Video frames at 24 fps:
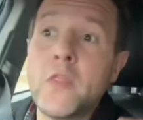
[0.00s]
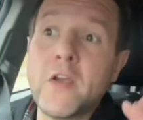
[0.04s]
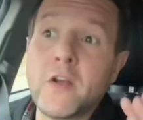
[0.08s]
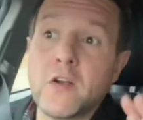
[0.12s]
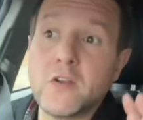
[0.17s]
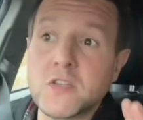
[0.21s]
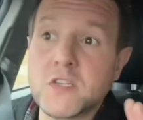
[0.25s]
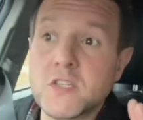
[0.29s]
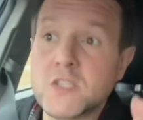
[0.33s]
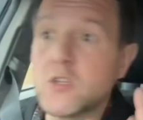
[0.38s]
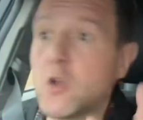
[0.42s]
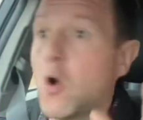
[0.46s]

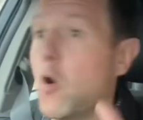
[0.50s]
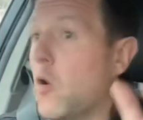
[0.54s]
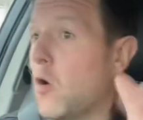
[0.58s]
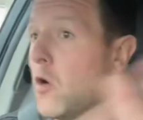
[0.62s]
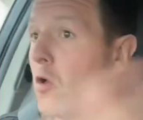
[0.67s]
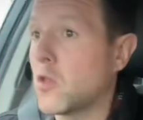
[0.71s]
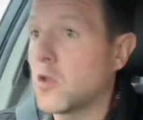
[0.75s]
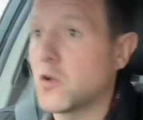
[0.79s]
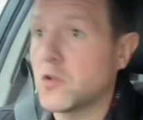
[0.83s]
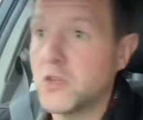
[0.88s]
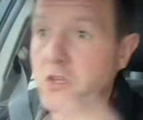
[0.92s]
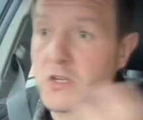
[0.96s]
soul
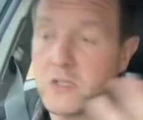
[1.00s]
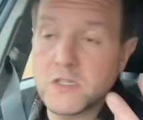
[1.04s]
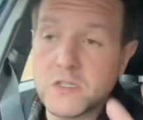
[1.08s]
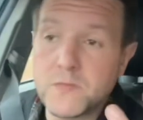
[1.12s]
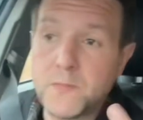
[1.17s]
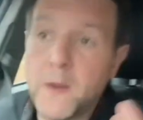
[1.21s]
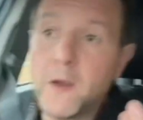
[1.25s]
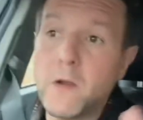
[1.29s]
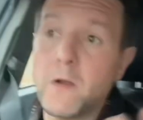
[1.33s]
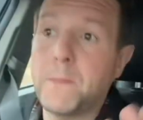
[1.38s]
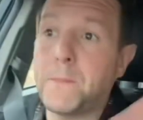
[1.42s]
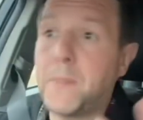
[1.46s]
or their
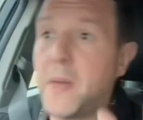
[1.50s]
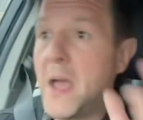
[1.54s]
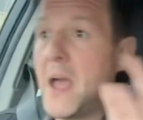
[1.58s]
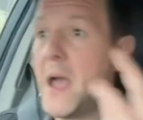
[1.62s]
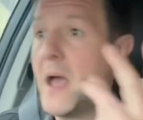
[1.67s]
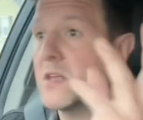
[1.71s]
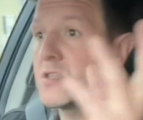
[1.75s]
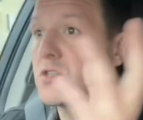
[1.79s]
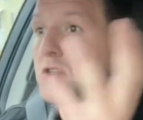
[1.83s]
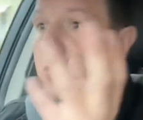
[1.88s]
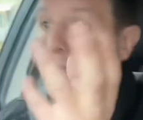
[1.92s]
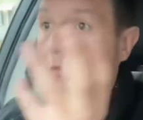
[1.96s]
spirit
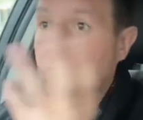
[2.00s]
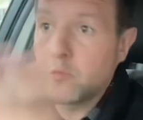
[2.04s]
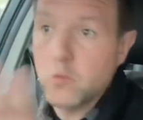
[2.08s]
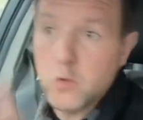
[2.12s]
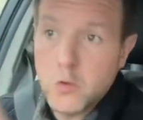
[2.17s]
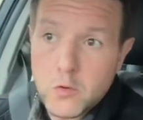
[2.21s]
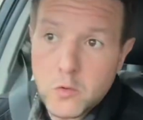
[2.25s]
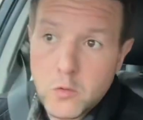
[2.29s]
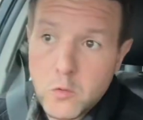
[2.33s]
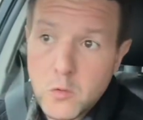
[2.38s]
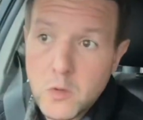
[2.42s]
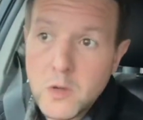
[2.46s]
passed
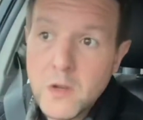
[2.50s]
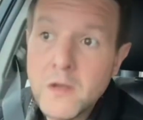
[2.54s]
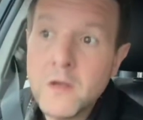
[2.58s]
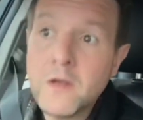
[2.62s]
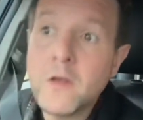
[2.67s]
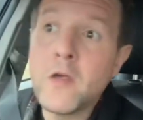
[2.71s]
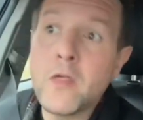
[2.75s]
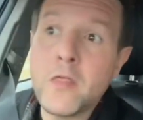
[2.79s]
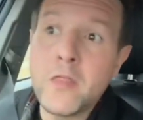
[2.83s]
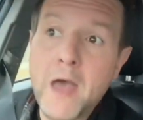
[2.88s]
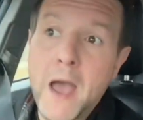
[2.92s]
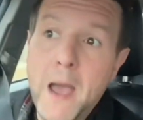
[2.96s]
through
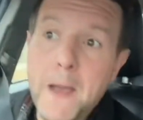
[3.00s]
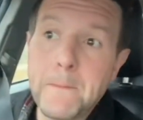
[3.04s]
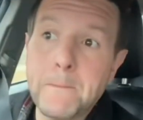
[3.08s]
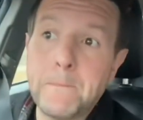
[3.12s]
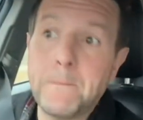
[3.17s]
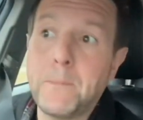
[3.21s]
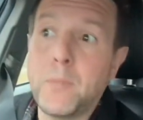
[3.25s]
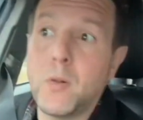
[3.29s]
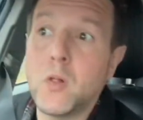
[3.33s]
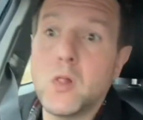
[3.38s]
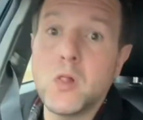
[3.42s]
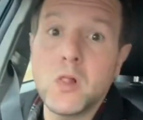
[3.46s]
that
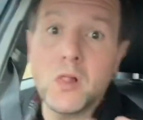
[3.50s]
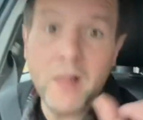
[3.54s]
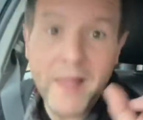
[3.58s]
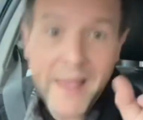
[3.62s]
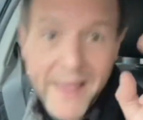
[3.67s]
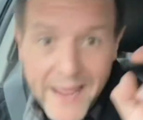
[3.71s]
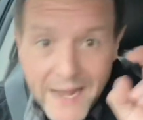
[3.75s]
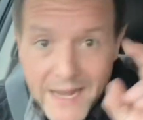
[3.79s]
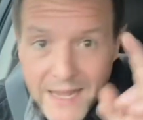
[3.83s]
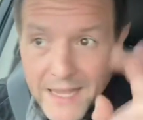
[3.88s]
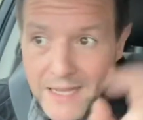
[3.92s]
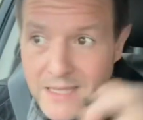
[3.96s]

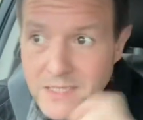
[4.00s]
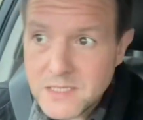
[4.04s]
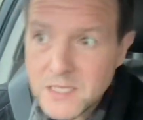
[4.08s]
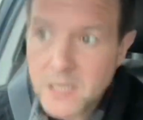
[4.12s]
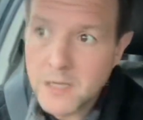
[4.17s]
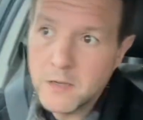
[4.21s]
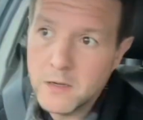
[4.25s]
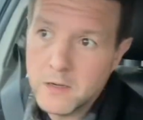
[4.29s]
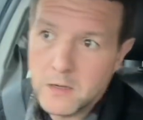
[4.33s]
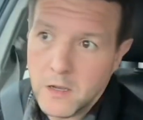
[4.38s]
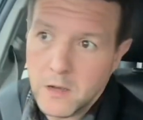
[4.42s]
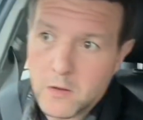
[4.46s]
planet,
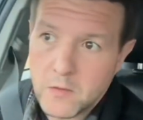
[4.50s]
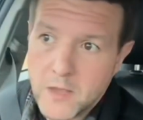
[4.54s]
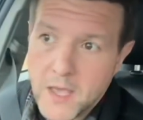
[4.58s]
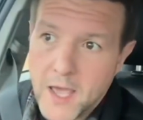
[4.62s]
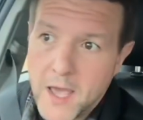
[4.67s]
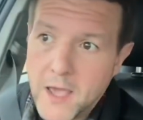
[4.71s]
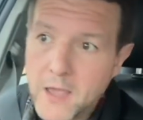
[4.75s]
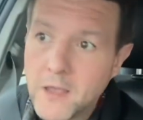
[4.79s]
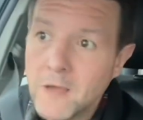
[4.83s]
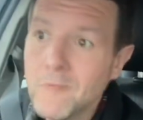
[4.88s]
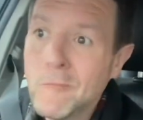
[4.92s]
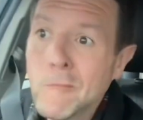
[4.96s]

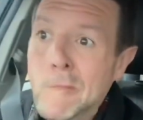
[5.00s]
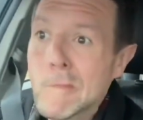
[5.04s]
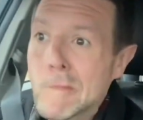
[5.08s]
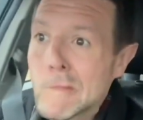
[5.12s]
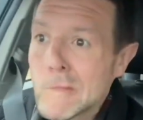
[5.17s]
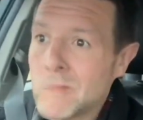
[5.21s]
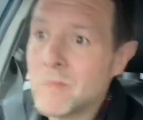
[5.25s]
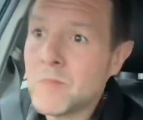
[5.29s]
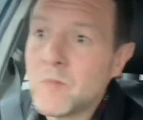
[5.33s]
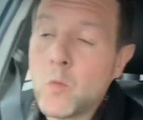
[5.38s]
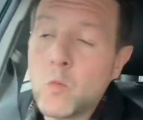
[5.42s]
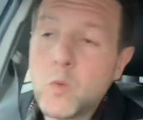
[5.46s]
okay?
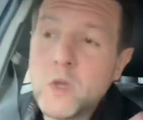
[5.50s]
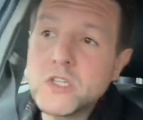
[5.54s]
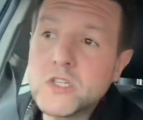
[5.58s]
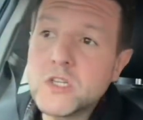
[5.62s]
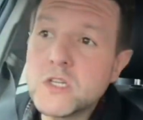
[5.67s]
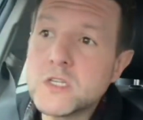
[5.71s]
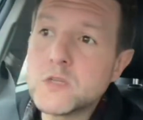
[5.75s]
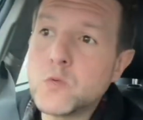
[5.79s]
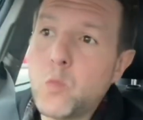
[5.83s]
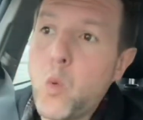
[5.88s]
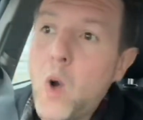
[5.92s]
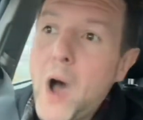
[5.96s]
Which
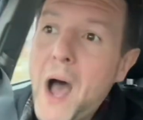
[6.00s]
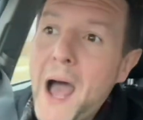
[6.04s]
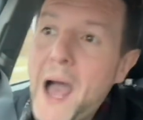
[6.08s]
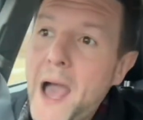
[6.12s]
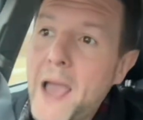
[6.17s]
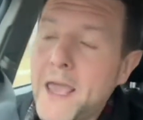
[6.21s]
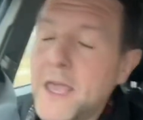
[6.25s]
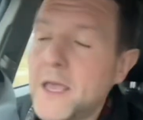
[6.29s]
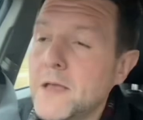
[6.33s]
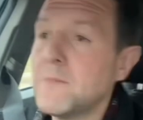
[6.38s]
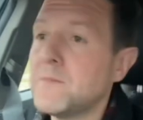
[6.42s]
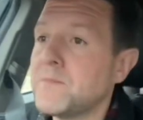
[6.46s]
is why